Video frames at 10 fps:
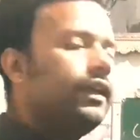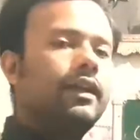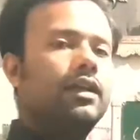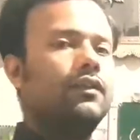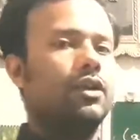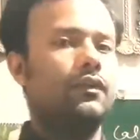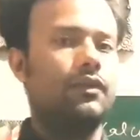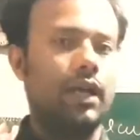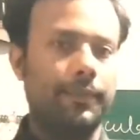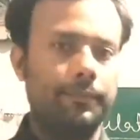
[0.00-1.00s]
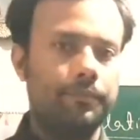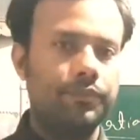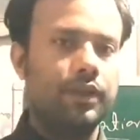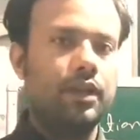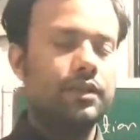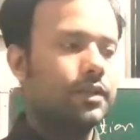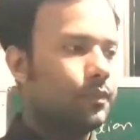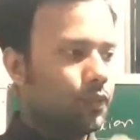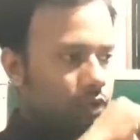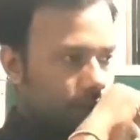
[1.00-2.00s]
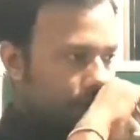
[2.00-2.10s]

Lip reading: interval of time. Suppose